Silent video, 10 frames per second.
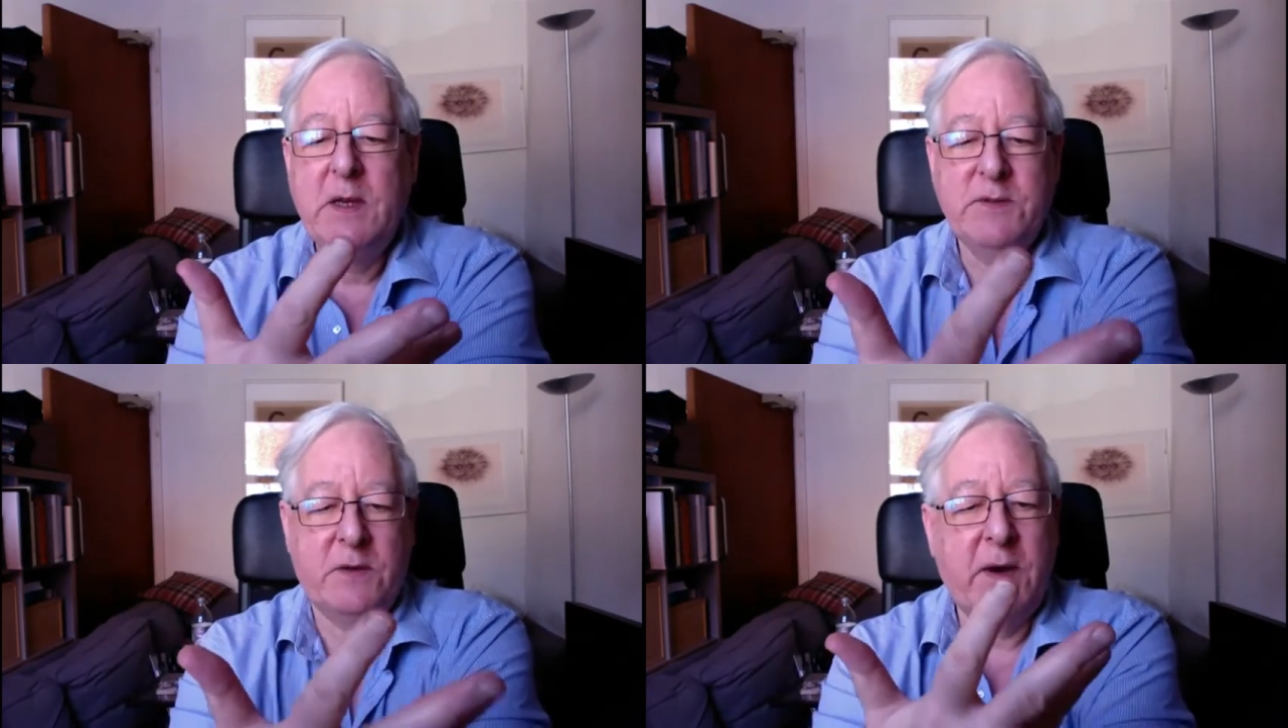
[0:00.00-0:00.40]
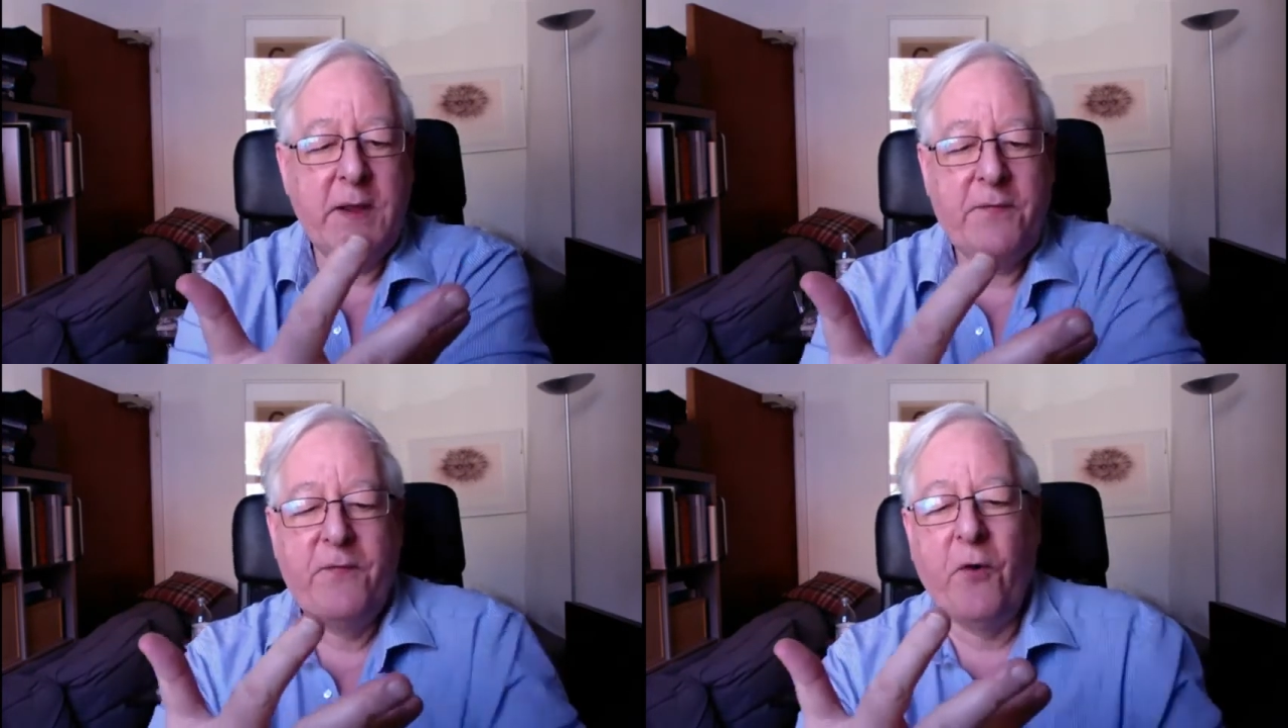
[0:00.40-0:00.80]
So
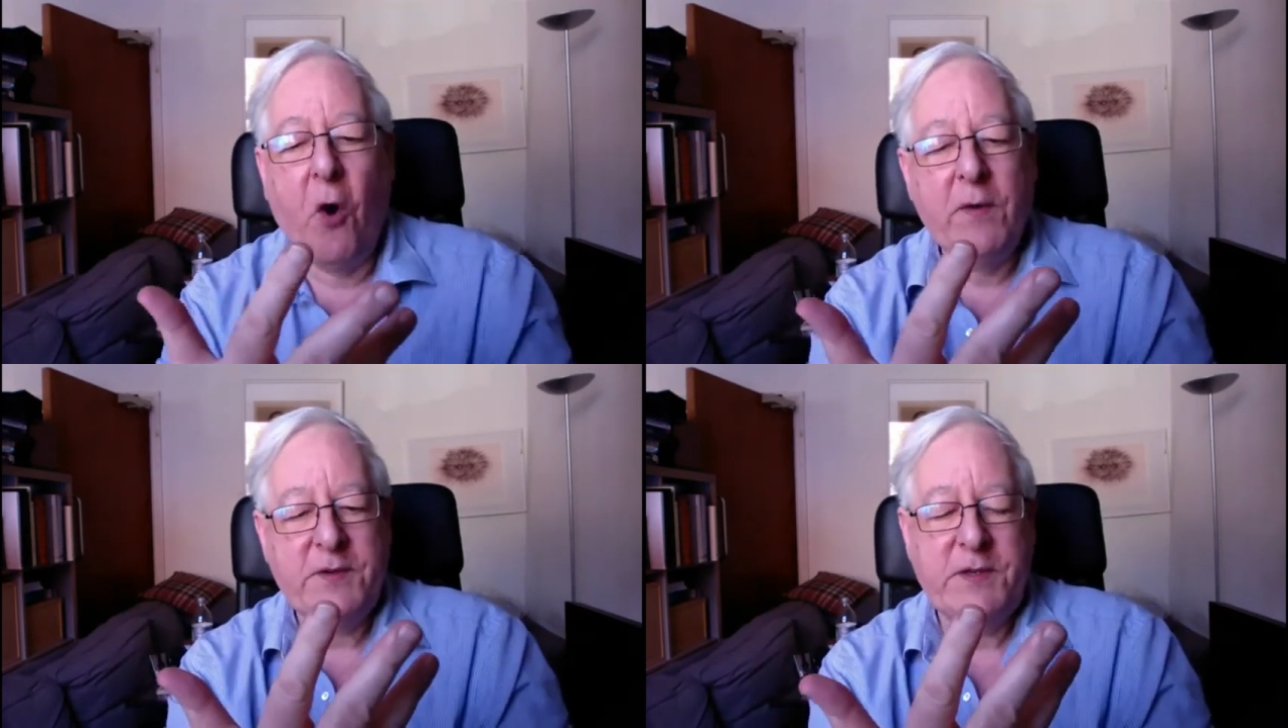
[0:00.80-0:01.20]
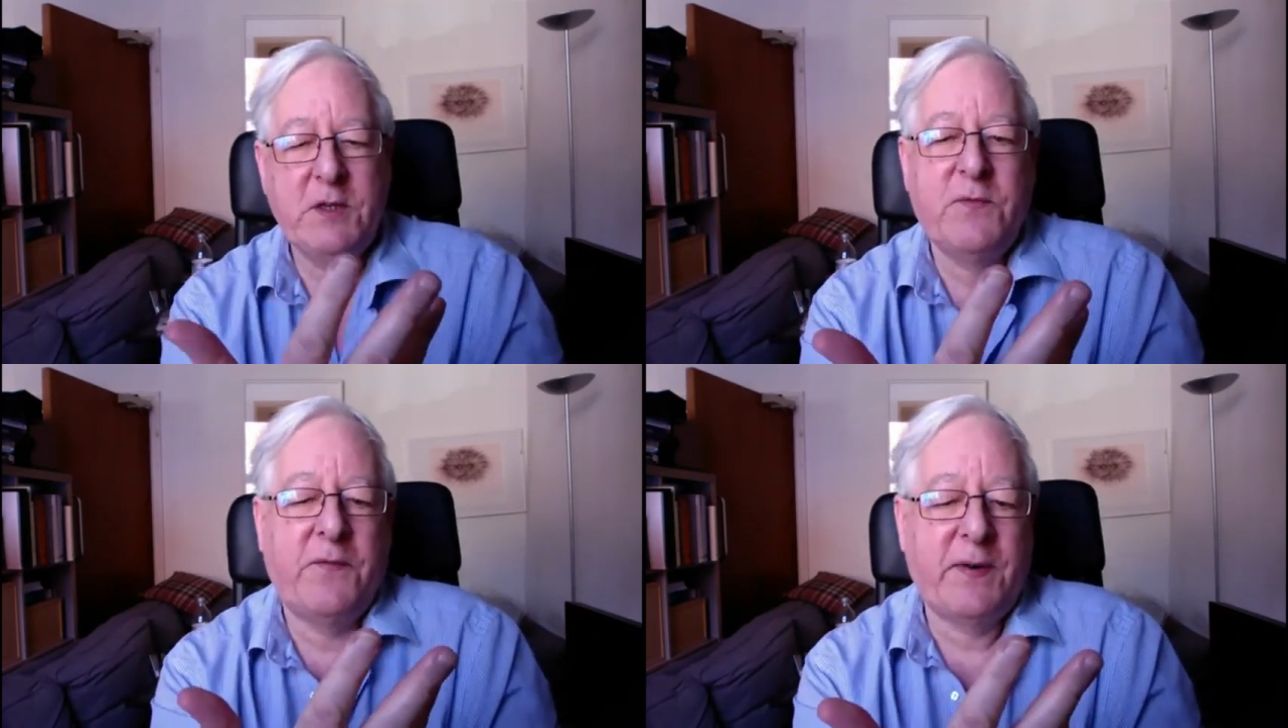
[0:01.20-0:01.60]
already 4
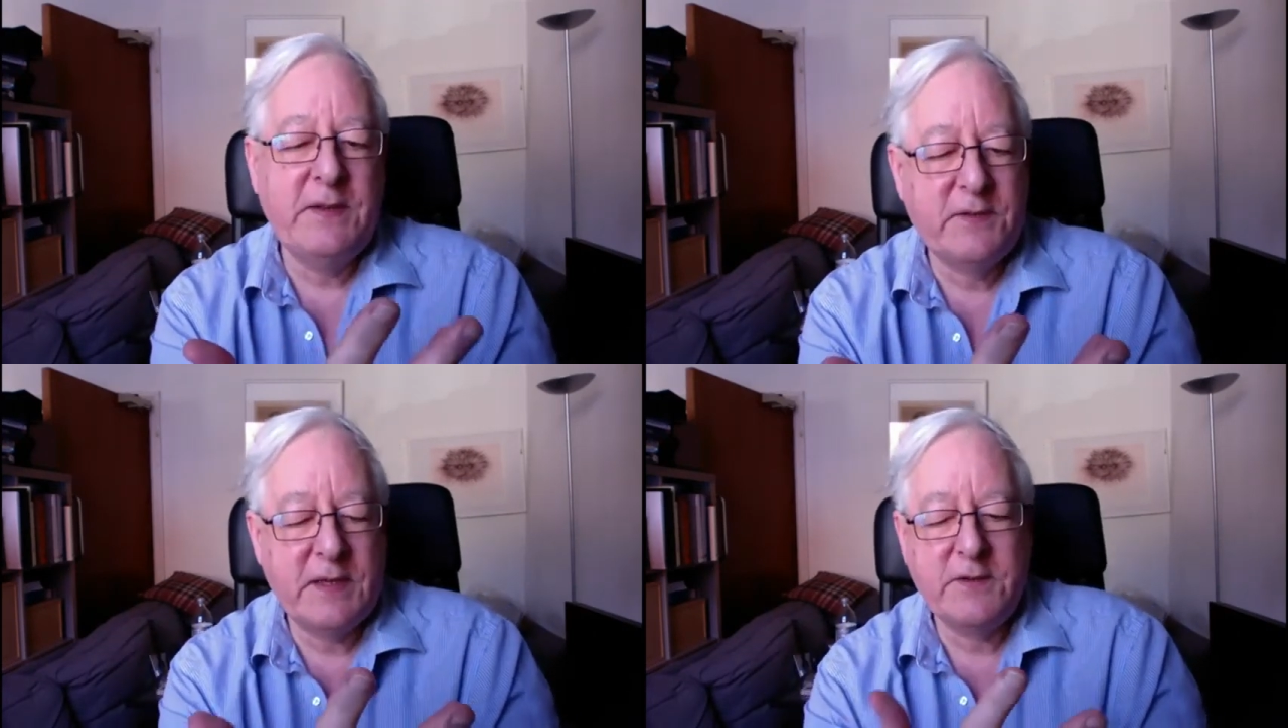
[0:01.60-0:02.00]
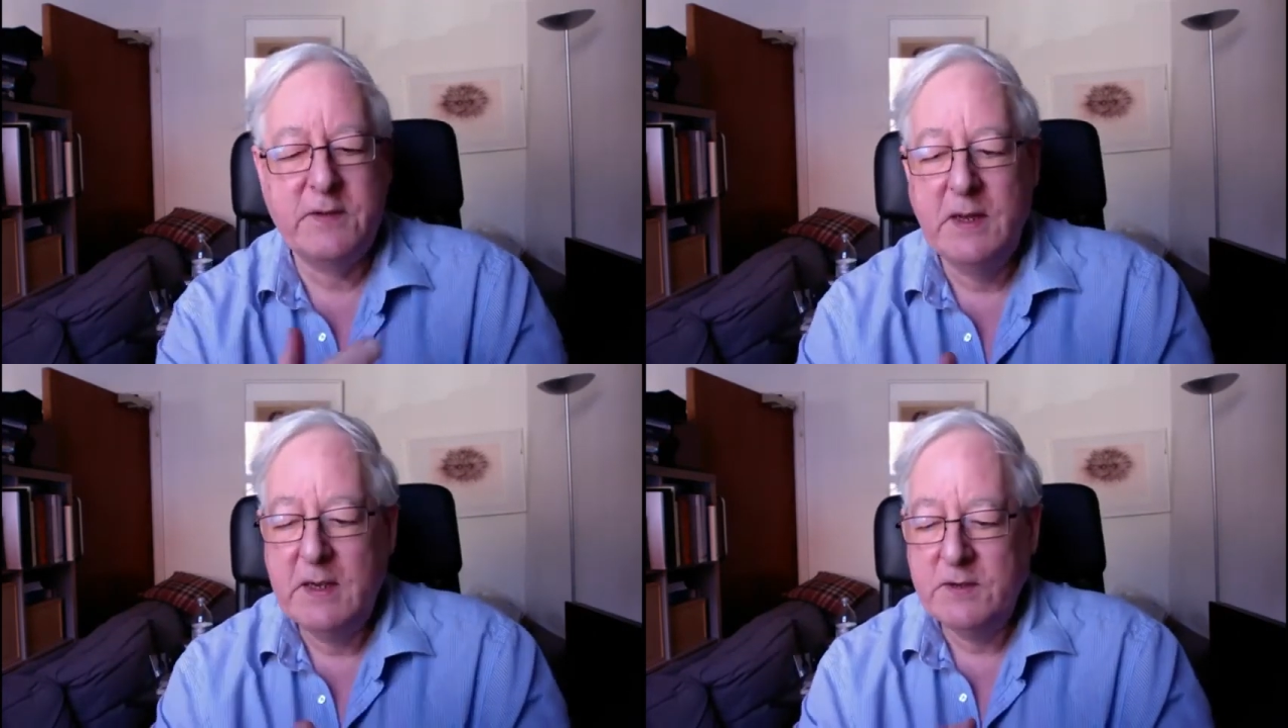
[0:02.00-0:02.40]
issues for
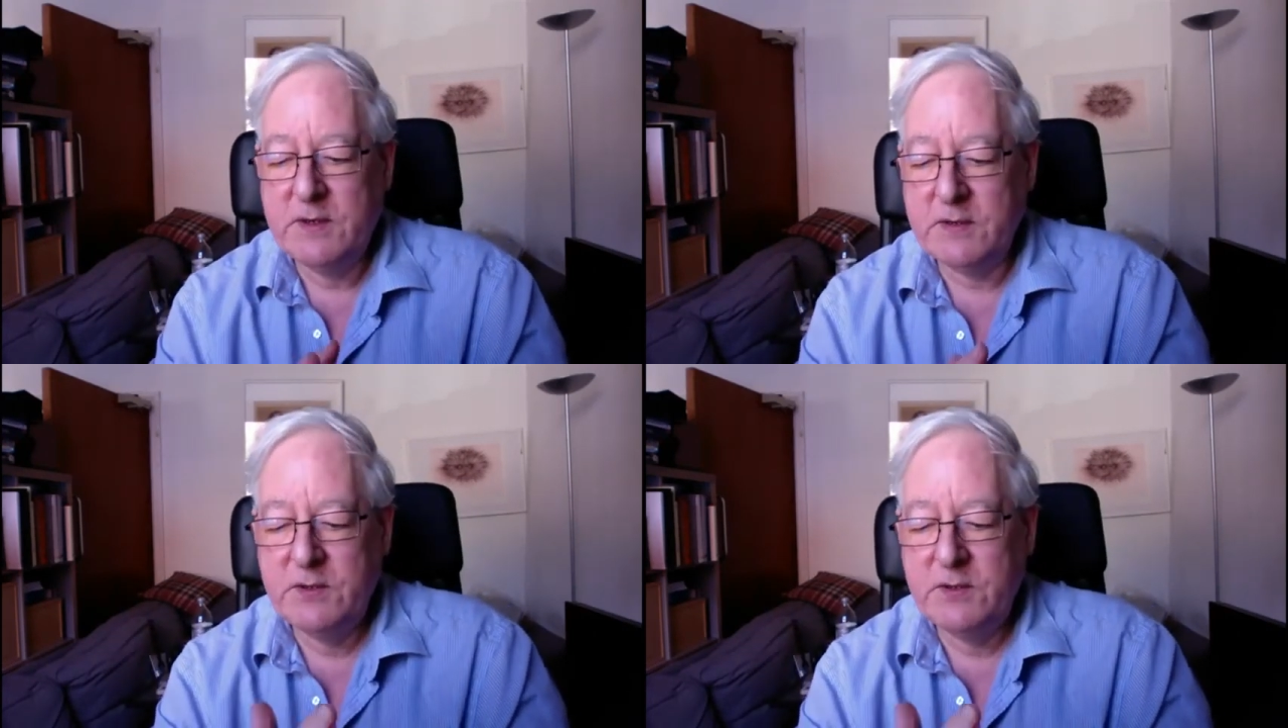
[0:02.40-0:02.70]
forensics. So it's